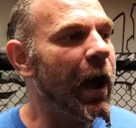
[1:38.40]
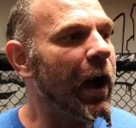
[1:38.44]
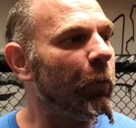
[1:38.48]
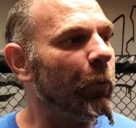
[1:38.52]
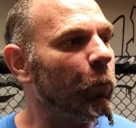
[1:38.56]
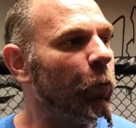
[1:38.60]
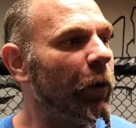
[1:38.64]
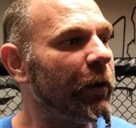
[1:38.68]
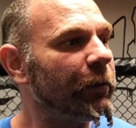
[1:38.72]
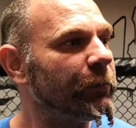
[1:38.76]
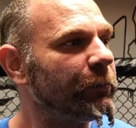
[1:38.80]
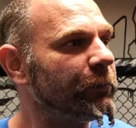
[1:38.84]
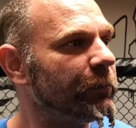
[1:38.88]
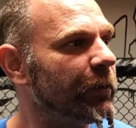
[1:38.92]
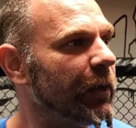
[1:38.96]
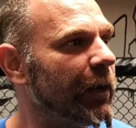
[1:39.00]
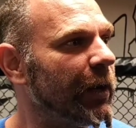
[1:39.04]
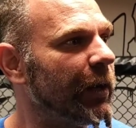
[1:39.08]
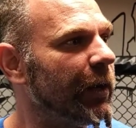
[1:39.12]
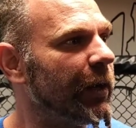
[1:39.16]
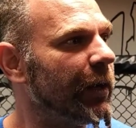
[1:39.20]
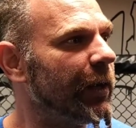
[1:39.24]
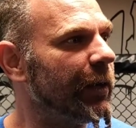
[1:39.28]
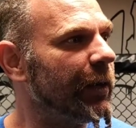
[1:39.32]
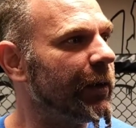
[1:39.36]
Well,
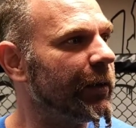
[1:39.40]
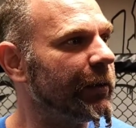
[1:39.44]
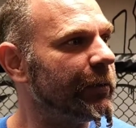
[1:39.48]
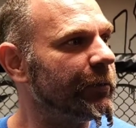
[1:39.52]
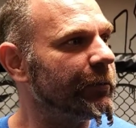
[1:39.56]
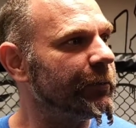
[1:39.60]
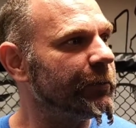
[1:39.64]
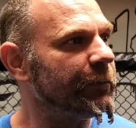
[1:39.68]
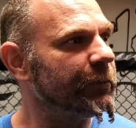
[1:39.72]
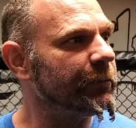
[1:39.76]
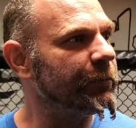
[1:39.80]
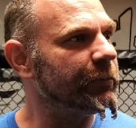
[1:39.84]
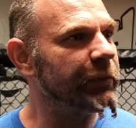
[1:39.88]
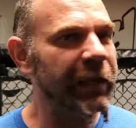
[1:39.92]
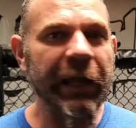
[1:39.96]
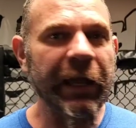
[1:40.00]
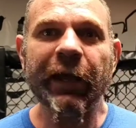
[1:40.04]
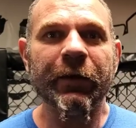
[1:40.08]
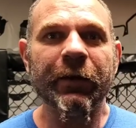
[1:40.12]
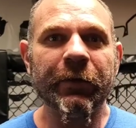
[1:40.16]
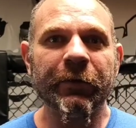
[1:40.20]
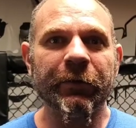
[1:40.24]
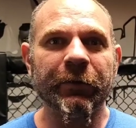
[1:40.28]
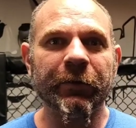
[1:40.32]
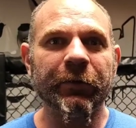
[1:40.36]
yeah,
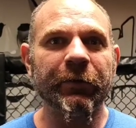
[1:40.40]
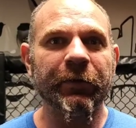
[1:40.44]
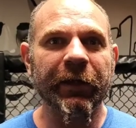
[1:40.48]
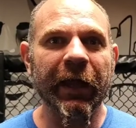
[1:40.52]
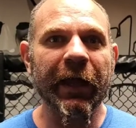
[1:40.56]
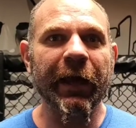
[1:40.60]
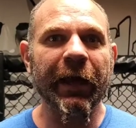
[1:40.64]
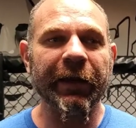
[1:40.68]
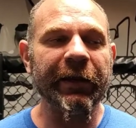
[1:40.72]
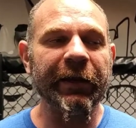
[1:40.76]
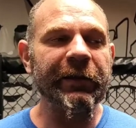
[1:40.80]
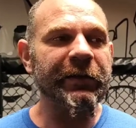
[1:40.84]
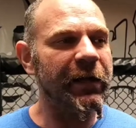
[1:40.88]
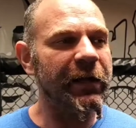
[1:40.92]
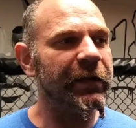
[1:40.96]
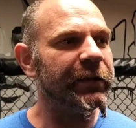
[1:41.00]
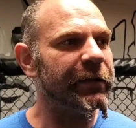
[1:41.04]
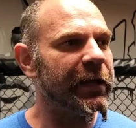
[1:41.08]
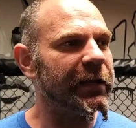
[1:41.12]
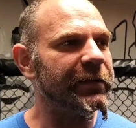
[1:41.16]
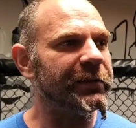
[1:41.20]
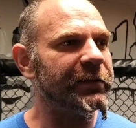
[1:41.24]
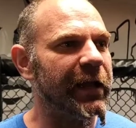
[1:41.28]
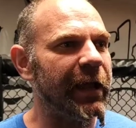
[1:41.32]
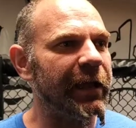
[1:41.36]

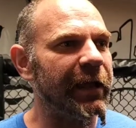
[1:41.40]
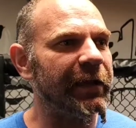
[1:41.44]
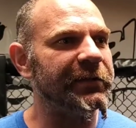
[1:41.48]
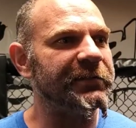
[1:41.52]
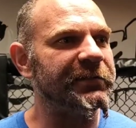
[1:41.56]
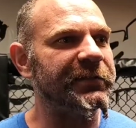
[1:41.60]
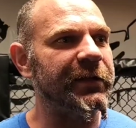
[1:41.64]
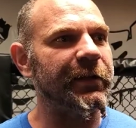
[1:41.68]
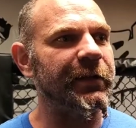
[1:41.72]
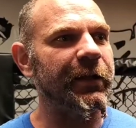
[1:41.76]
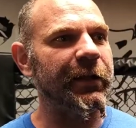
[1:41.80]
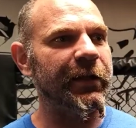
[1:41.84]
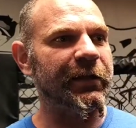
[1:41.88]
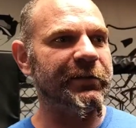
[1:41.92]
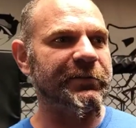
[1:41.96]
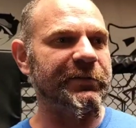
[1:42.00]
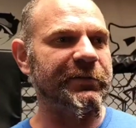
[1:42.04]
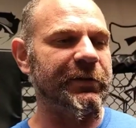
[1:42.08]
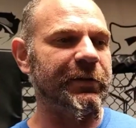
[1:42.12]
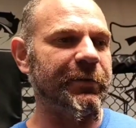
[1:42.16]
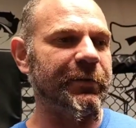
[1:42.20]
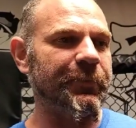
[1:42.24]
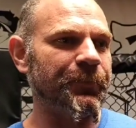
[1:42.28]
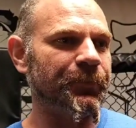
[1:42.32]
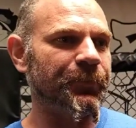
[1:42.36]
and it's
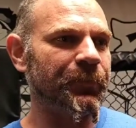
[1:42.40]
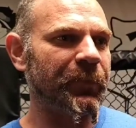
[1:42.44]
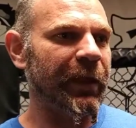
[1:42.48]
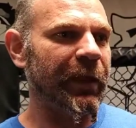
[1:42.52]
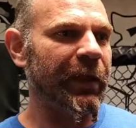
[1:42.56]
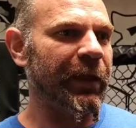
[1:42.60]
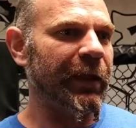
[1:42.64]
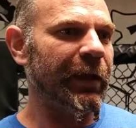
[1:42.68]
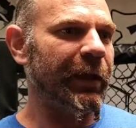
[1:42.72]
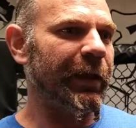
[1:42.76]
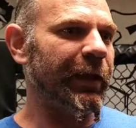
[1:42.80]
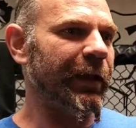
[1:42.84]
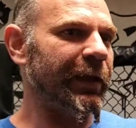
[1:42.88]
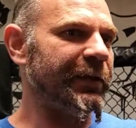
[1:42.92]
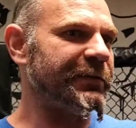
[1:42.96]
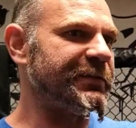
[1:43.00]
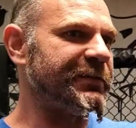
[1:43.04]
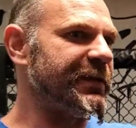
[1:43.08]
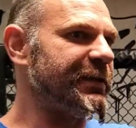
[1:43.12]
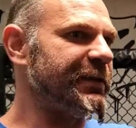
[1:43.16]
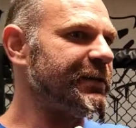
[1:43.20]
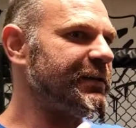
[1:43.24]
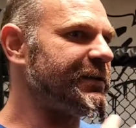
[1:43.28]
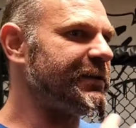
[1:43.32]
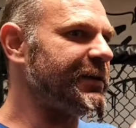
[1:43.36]

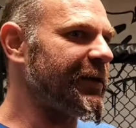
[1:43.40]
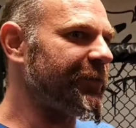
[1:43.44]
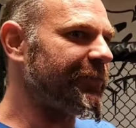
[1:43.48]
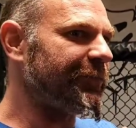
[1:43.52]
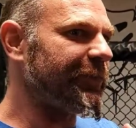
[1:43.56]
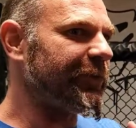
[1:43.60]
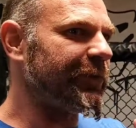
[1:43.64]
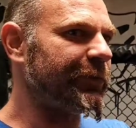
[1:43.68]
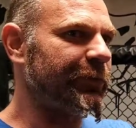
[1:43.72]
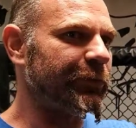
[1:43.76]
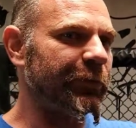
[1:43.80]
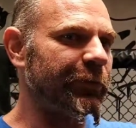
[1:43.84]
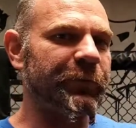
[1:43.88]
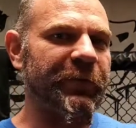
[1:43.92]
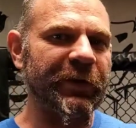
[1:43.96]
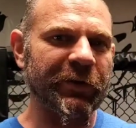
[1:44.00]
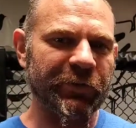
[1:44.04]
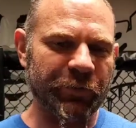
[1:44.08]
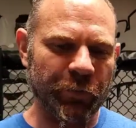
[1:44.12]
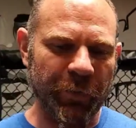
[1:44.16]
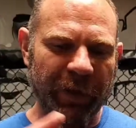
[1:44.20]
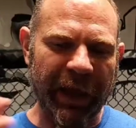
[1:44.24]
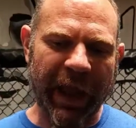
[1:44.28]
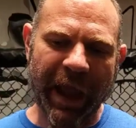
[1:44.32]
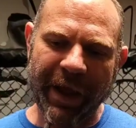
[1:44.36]
a different group.
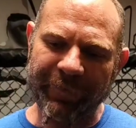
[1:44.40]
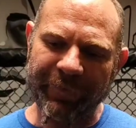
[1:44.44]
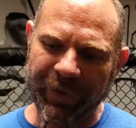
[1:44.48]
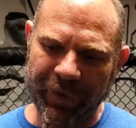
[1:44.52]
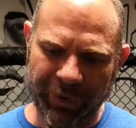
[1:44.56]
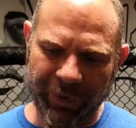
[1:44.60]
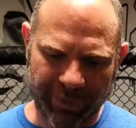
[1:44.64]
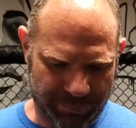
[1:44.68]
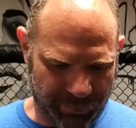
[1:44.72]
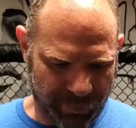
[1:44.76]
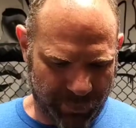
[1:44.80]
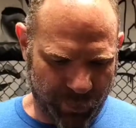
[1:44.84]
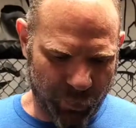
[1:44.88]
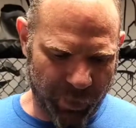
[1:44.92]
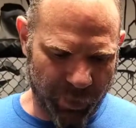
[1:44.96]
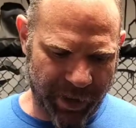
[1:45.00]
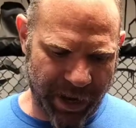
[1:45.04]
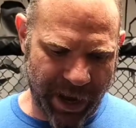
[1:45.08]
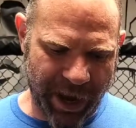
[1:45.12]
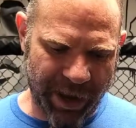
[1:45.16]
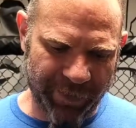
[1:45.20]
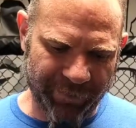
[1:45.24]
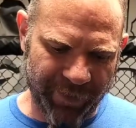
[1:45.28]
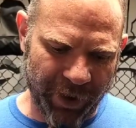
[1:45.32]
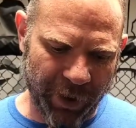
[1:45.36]
We
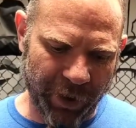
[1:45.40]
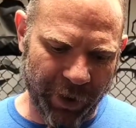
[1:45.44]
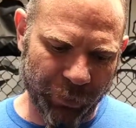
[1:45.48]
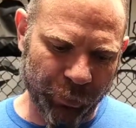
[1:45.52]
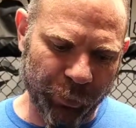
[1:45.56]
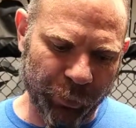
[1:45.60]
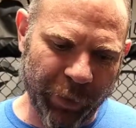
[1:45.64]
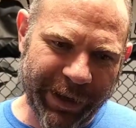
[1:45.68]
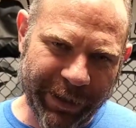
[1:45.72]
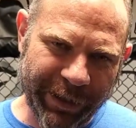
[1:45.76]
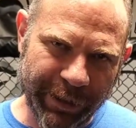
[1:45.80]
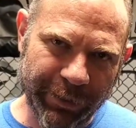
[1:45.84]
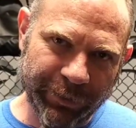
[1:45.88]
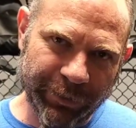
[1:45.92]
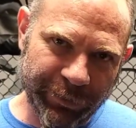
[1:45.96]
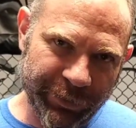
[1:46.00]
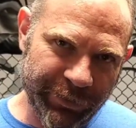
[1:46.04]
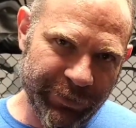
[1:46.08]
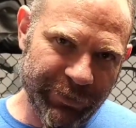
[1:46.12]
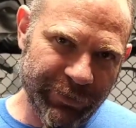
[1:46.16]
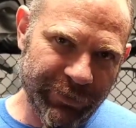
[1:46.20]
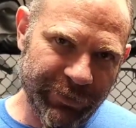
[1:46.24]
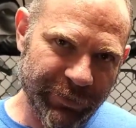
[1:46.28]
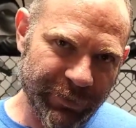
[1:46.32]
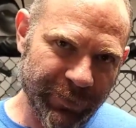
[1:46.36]
have our
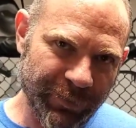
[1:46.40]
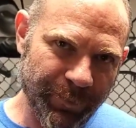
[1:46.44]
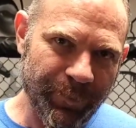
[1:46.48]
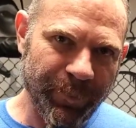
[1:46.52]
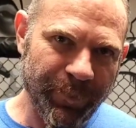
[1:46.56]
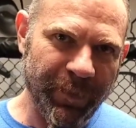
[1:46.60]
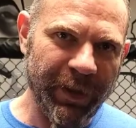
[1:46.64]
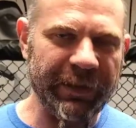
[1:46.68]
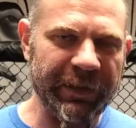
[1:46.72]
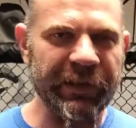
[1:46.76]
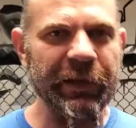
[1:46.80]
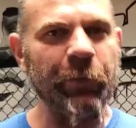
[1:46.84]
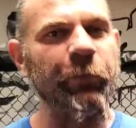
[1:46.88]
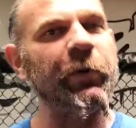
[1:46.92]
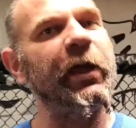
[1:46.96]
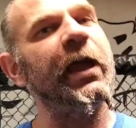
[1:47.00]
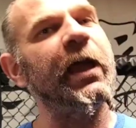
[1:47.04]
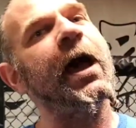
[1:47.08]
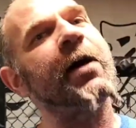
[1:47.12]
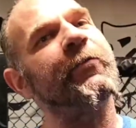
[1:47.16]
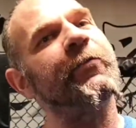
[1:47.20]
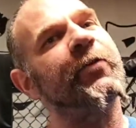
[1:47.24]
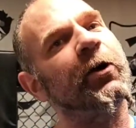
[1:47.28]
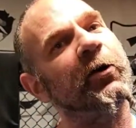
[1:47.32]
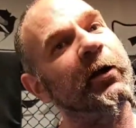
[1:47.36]
regulars, and then we
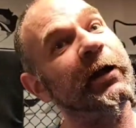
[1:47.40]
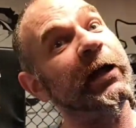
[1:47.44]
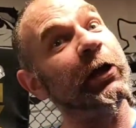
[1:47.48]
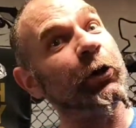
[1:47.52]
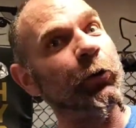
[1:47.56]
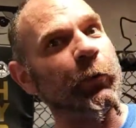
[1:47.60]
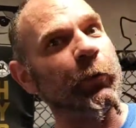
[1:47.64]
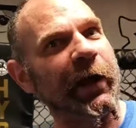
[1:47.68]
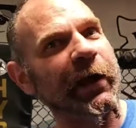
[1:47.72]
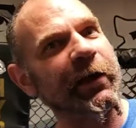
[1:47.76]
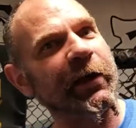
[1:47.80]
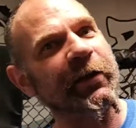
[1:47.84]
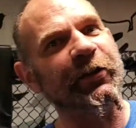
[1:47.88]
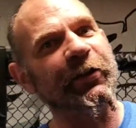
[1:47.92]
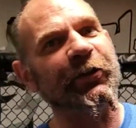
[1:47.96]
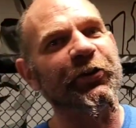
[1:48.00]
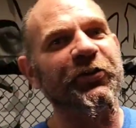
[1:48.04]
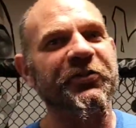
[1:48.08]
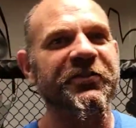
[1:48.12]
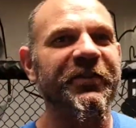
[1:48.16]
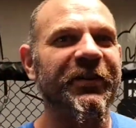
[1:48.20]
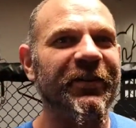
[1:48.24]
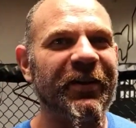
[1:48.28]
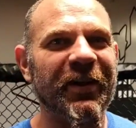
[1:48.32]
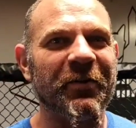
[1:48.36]
have our
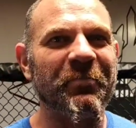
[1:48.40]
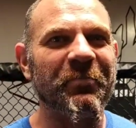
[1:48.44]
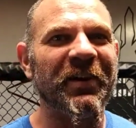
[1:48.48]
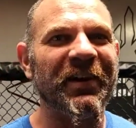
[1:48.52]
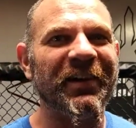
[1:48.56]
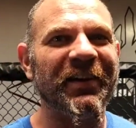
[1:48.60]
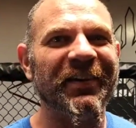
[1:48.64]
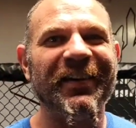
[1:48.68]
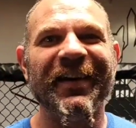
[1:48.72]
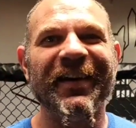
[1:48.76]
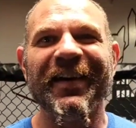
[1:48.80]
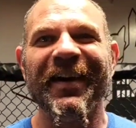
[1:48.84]
irregulars that come in.